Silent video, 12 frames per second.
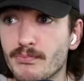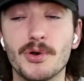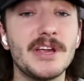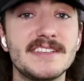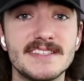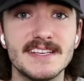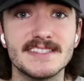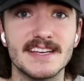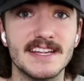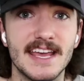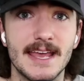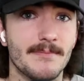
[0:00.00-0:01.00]

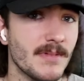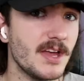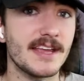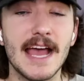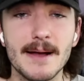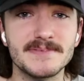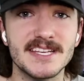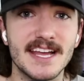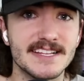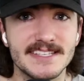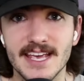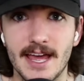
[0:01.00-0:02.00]
Preseason game. Captain
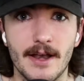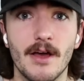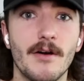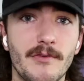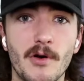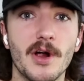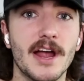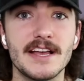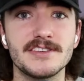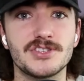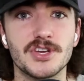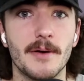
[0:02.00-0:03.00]
gets hit. 4
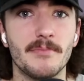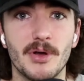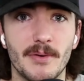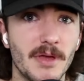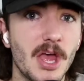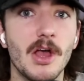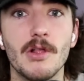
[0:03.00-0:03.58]
guys jump him.